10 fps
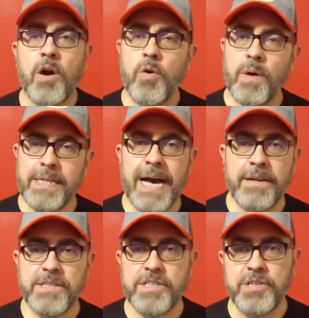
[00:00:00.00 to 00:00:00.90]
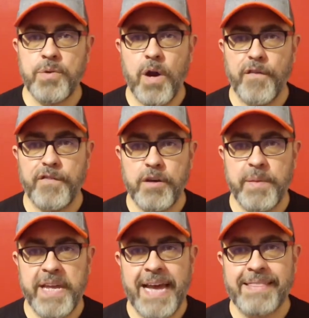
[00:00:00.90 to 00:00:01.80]
who allowed us to do our
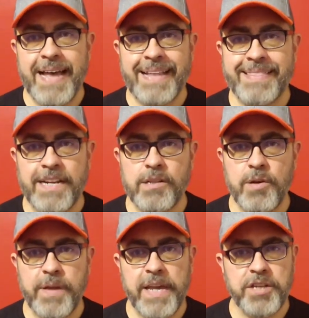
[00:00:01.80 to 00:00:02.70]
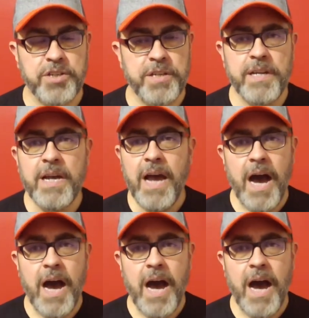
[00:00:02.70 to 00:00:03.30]
filming at their location,